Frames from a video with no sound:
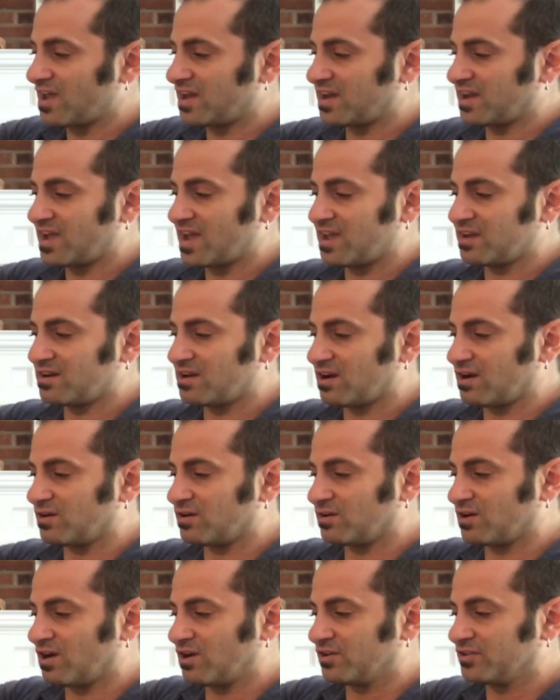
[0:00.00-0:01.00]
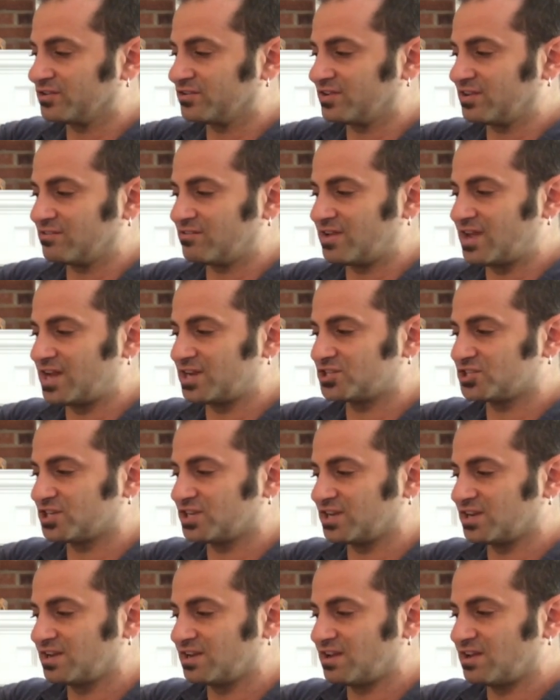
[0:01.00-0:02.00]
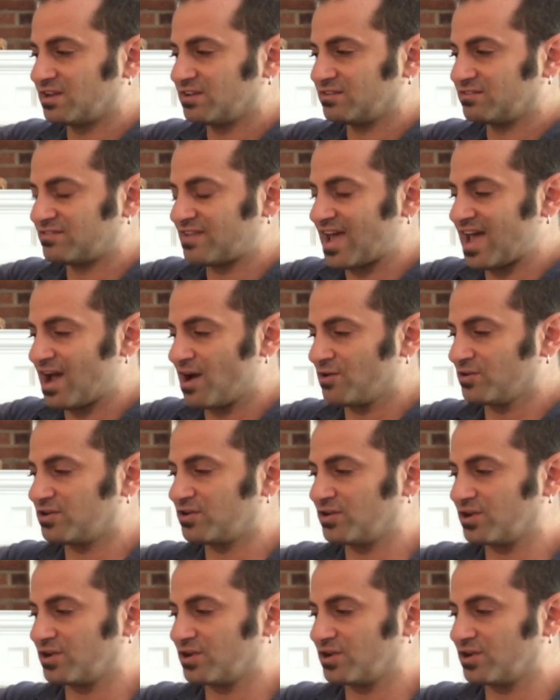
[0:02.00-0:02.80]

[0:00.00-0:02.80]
And again, ulnar deviation, down.